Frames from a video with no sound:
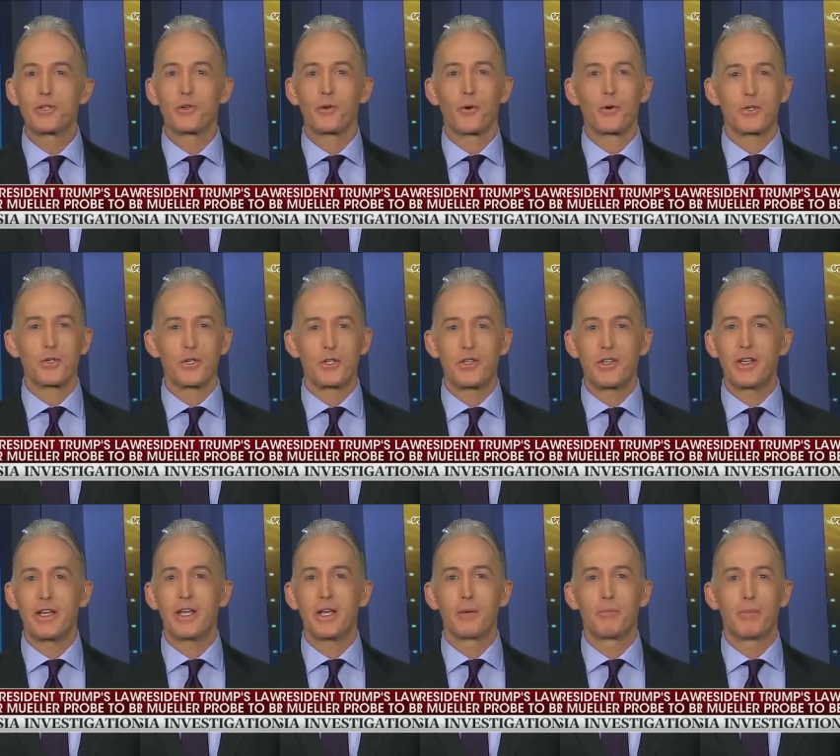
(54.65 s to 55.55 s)
has
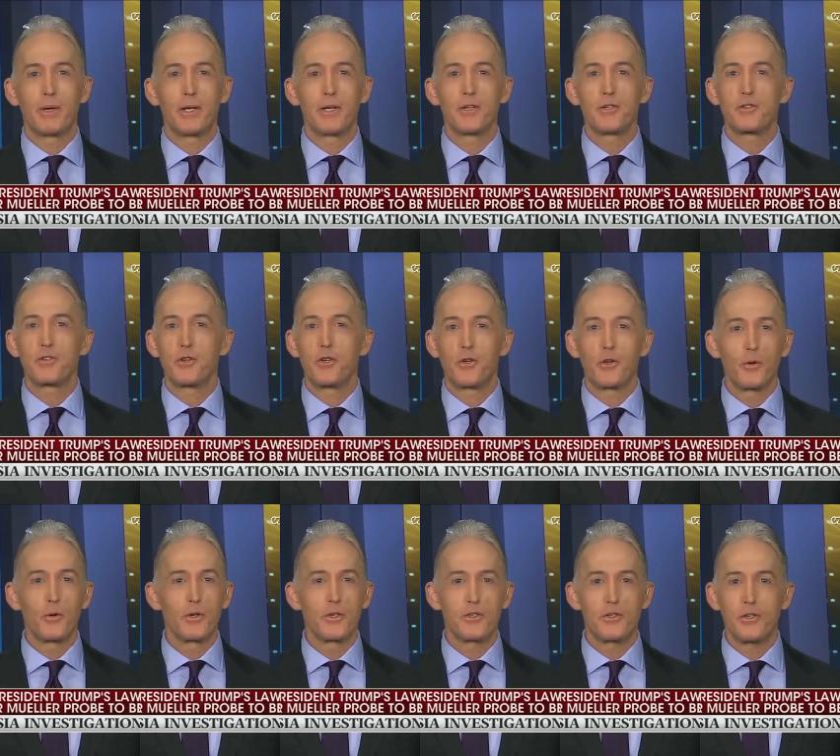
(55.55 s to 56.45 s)
increasingly
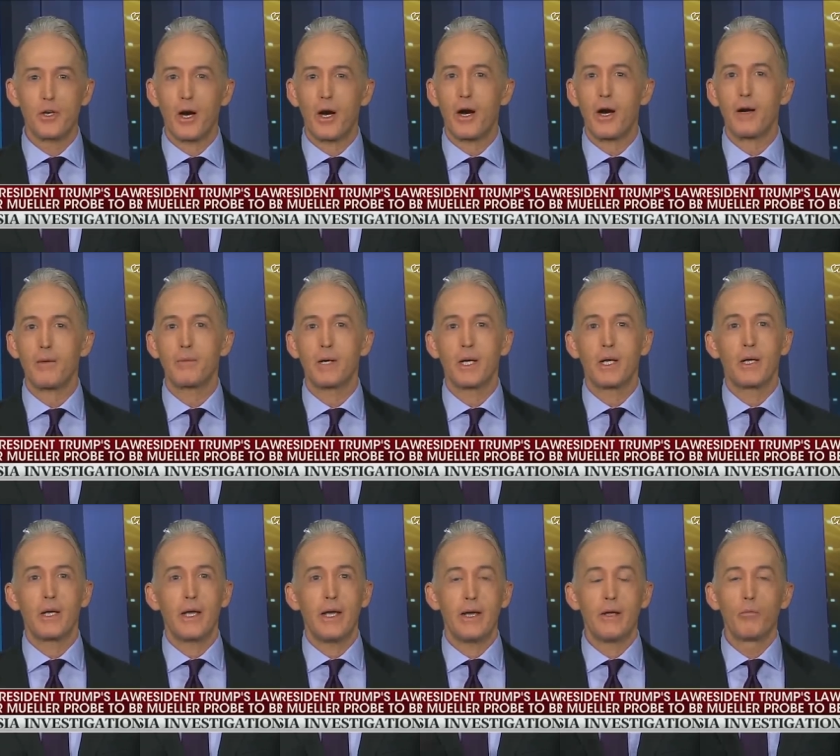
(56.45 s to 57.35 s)
disappointed Trump
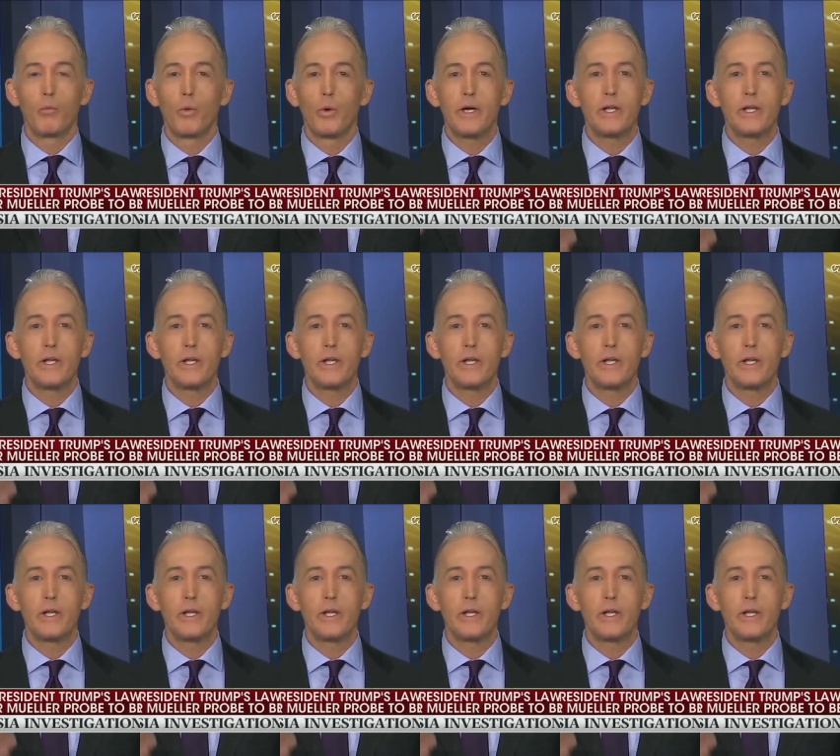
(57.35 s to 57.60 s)
partisans.